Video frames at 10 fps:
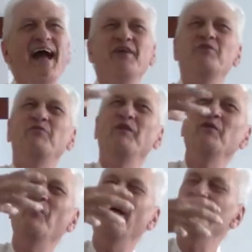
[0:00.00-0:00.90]
and you
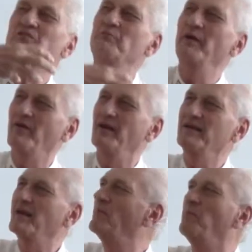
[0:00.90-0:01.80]
feel that Spirit
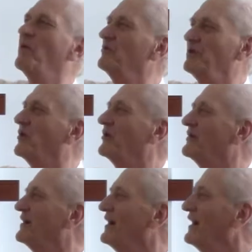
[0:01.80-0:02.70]
come upon you.
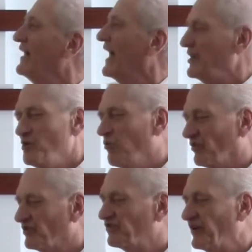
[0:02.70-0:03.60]
And you
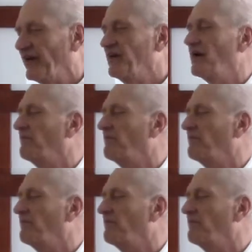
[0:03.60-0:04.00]
want to stand